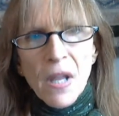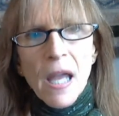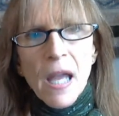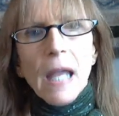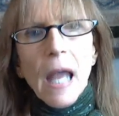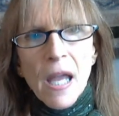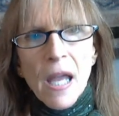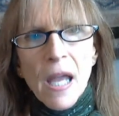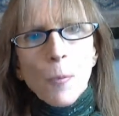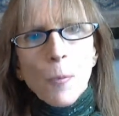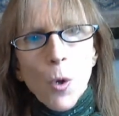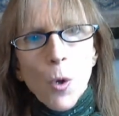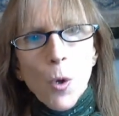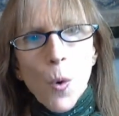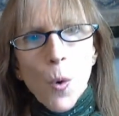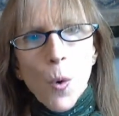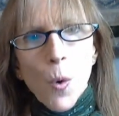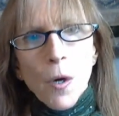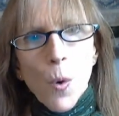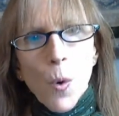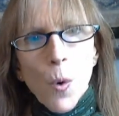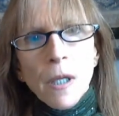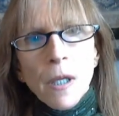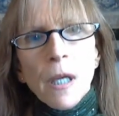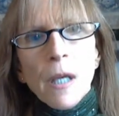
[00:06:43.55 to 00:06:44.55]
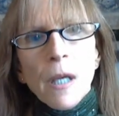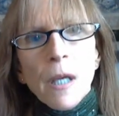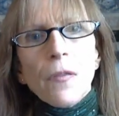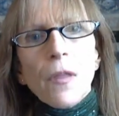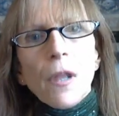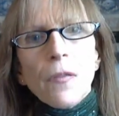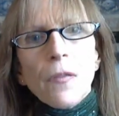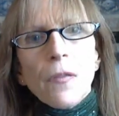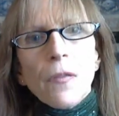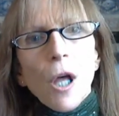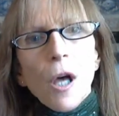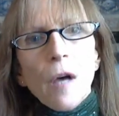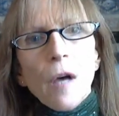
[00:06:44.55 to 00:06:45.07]
Capricorn,
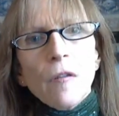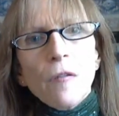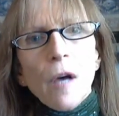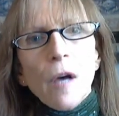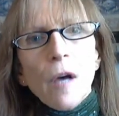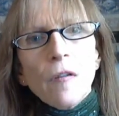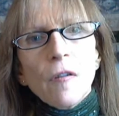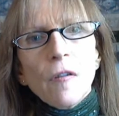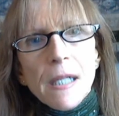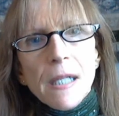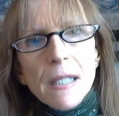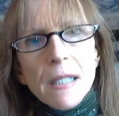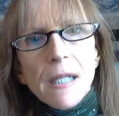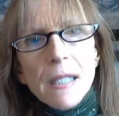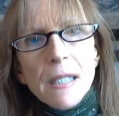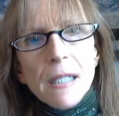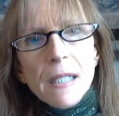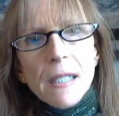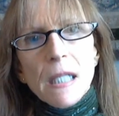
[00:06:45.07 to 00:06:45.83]
the love of Venus